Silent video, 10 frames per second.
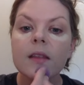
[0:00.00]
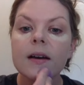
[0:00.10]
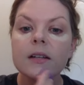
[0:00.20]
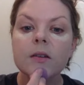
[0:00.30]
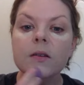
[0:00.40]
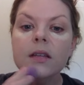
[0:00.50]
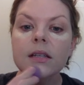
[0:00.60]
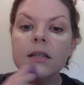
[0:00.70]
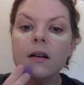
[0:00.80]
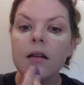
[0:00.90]
I do
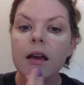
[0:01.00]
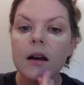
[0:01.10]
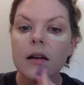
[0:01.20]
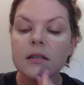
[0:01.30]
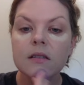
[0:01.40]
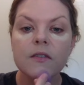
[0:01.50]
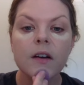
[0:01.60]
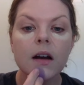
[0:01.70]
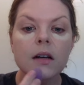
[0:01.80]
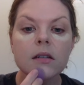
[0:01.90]
these little areas
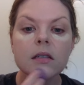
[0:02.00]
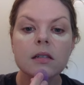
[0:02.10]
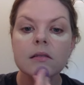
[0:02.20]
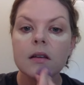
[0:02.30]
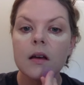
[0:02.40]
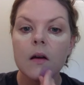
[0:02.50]
first